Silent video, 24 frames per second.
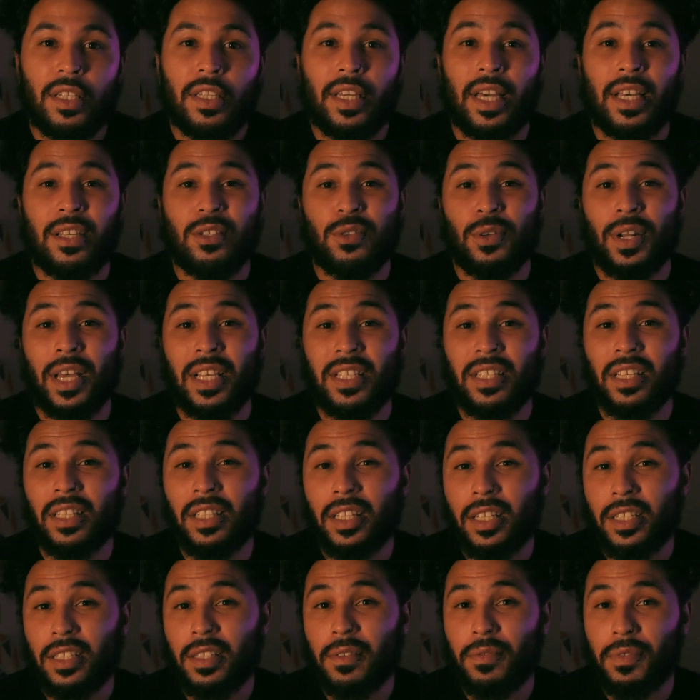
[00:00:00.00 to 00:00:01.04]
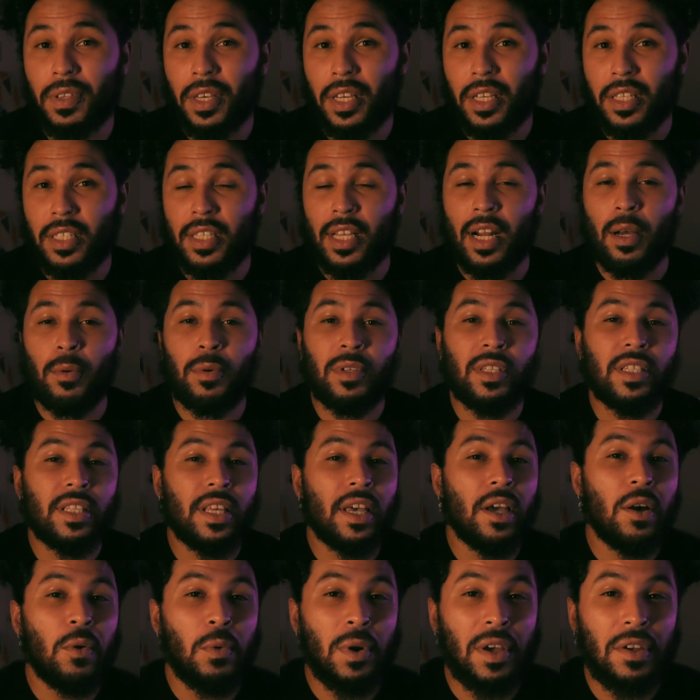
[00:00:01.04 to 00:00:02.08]
Yeah, so that's a list of things that I would
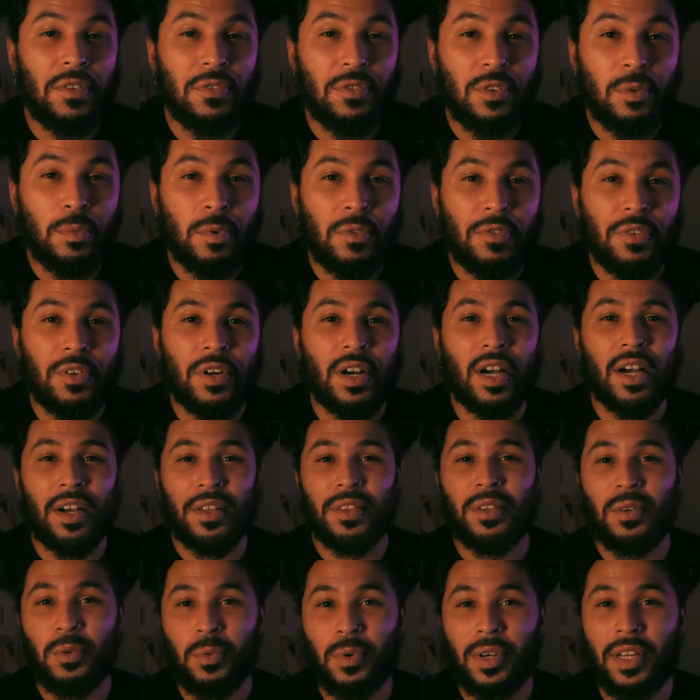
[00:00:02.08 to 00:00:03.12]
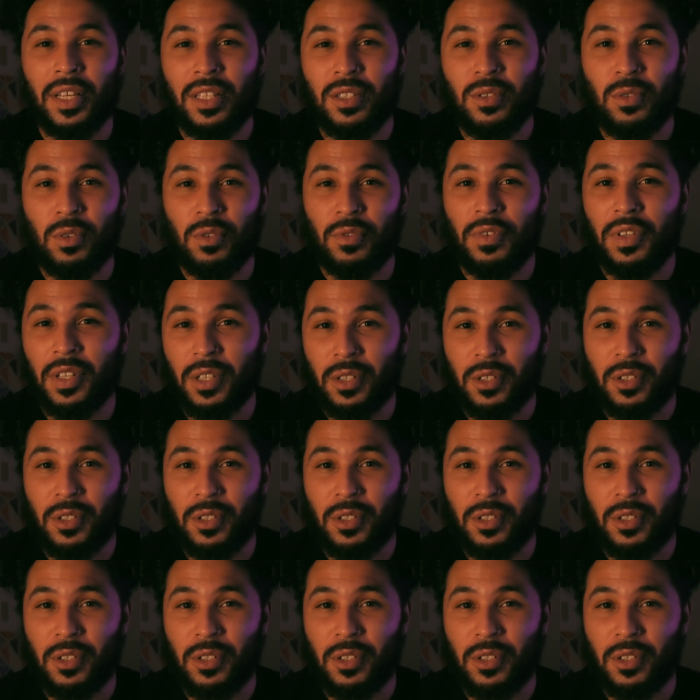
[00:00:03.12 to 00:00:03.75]
stay away from if you're on the way to a video